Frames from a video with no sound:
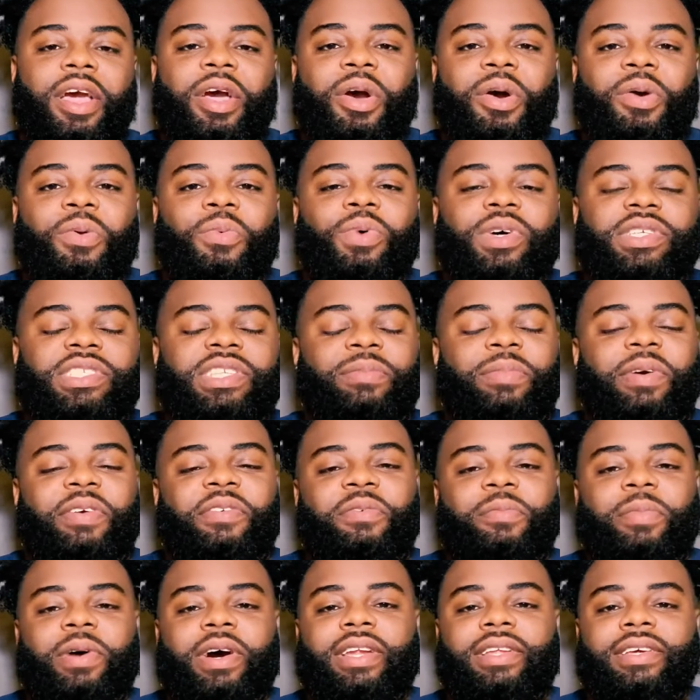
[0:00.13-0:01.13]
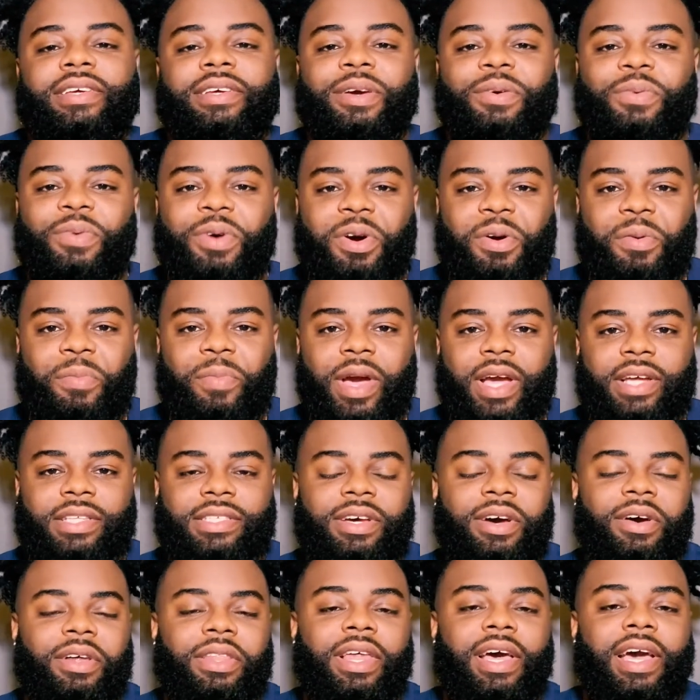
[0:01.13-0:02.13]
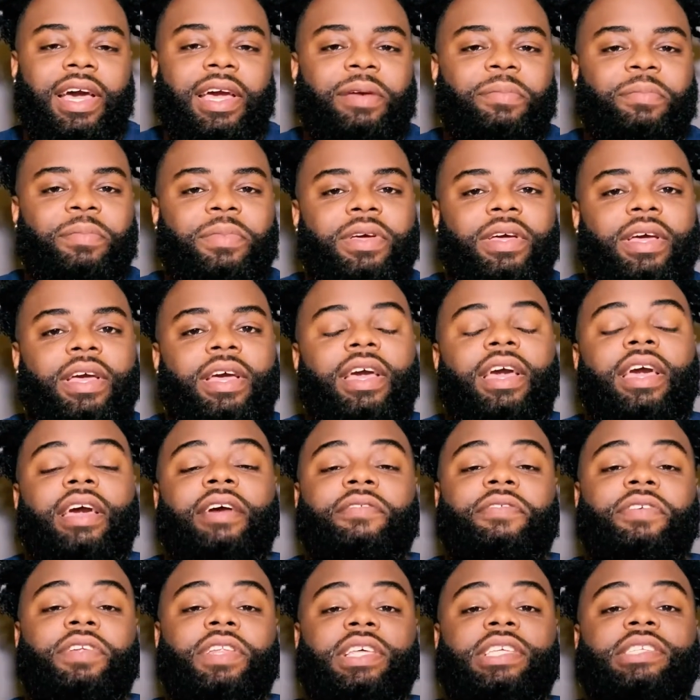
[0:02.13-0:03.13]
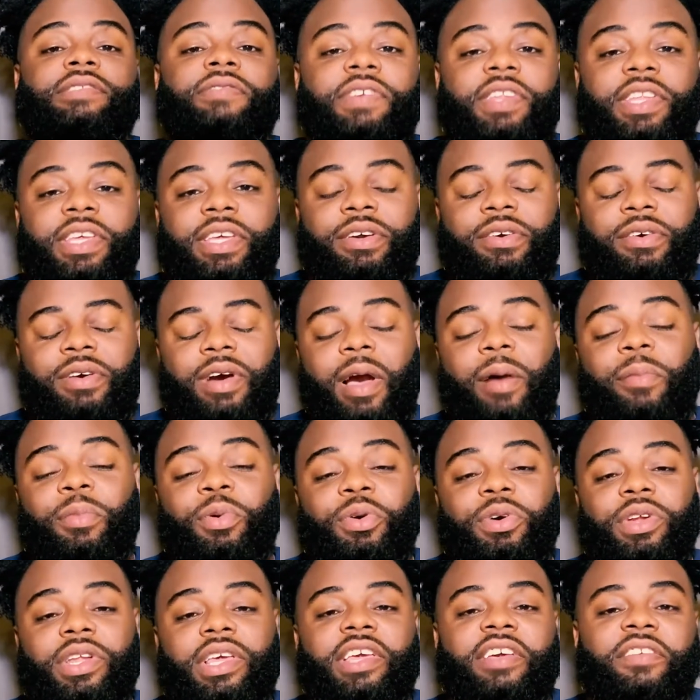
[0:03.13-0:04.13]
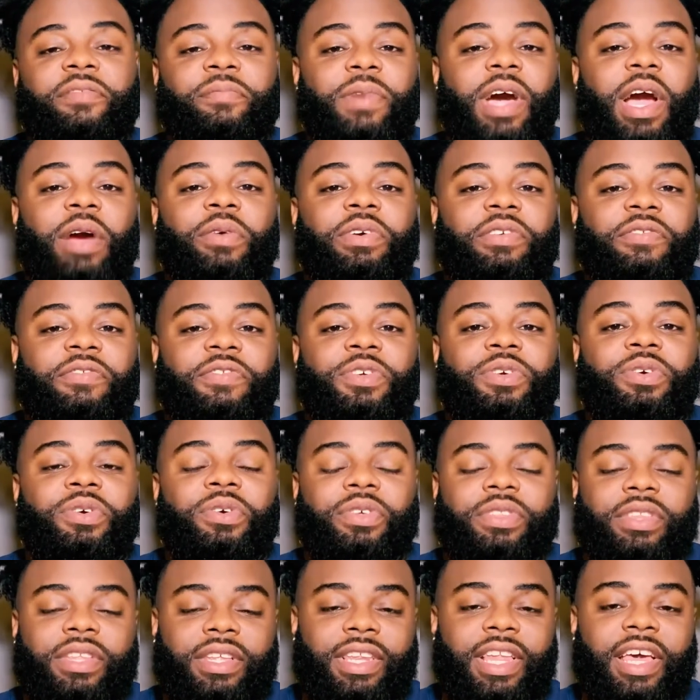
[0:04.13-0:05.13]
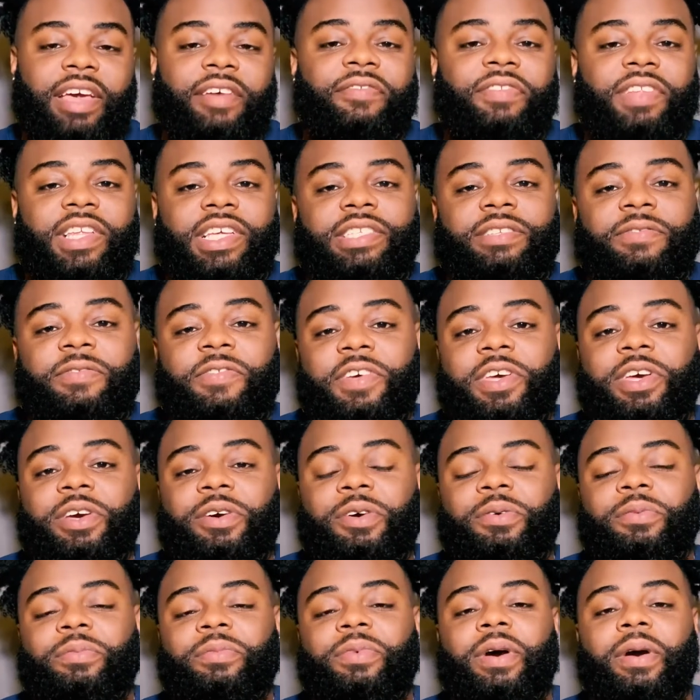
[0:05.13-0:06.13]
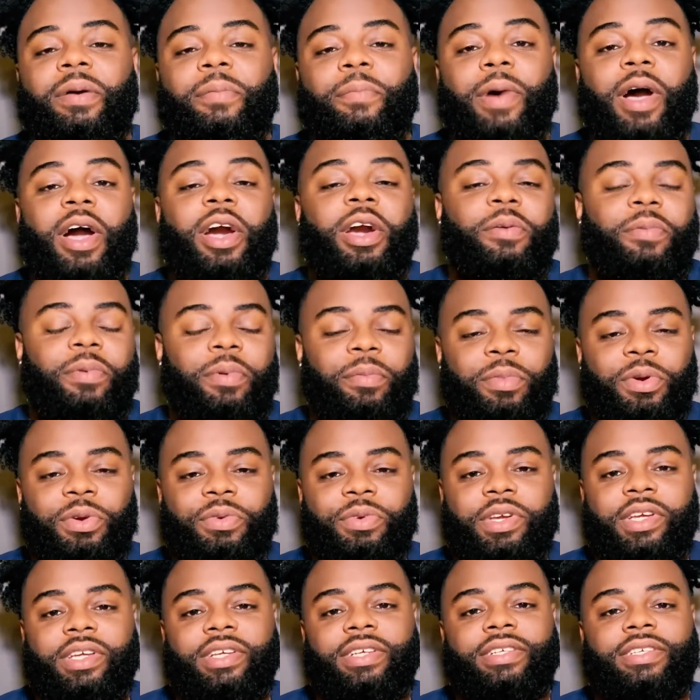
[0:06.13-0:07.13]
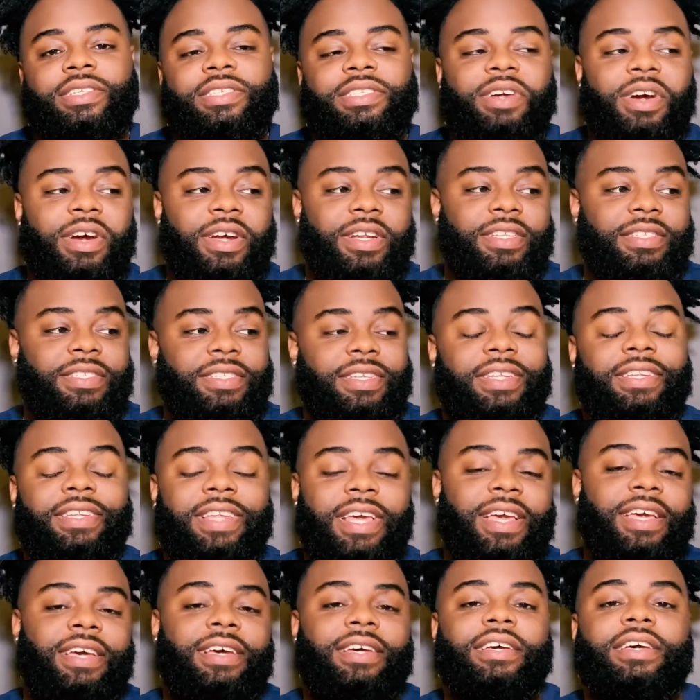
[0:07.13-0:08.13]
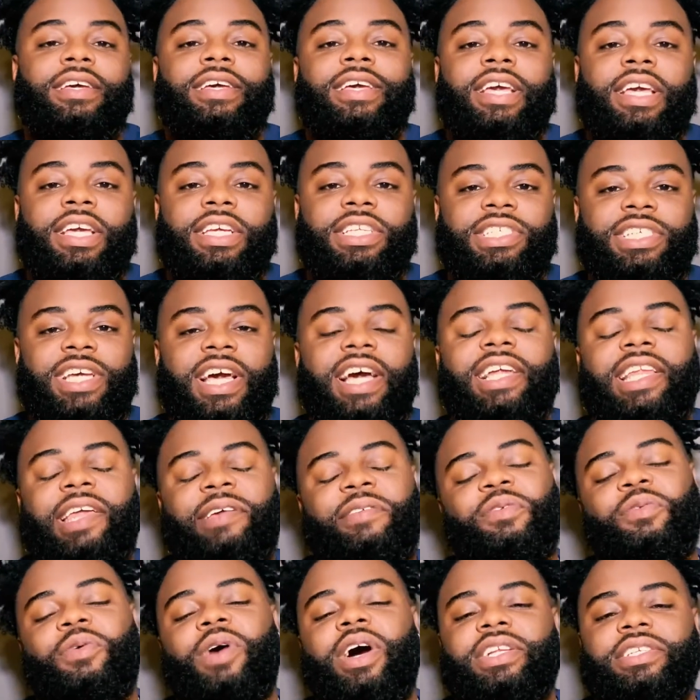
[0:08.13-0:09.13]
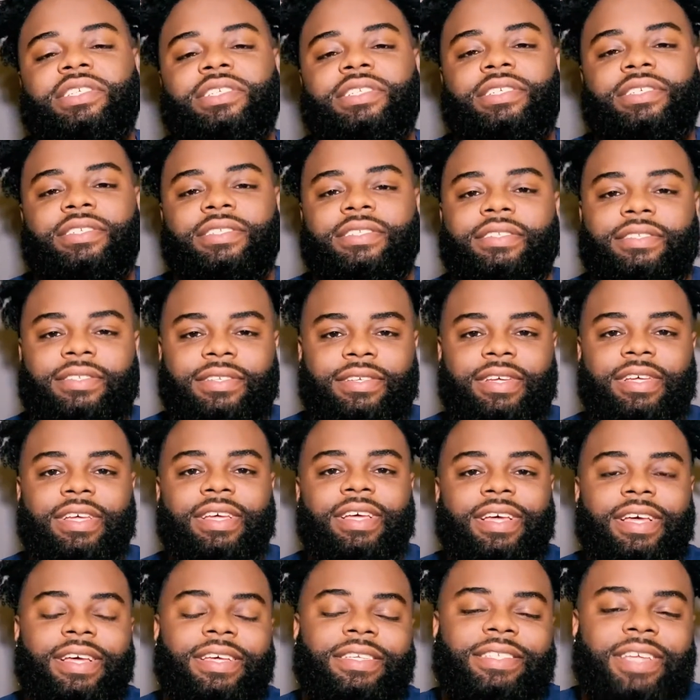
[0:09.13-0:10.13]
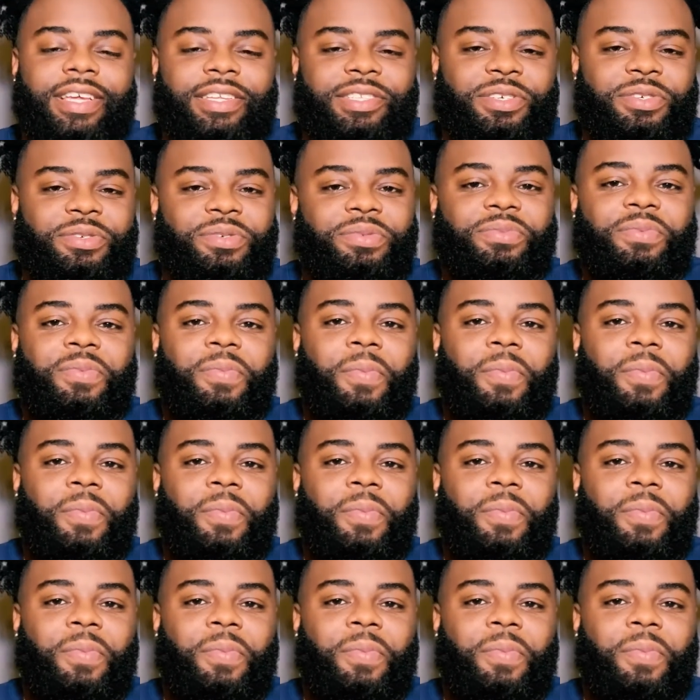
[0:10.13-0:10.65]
What's up, everybody? Welcome back to All the Hype. And for this video, I'm going to give my review on the Netflix film Malcolm and Marie, starring Zendaya and John David Washington. Stay tuned.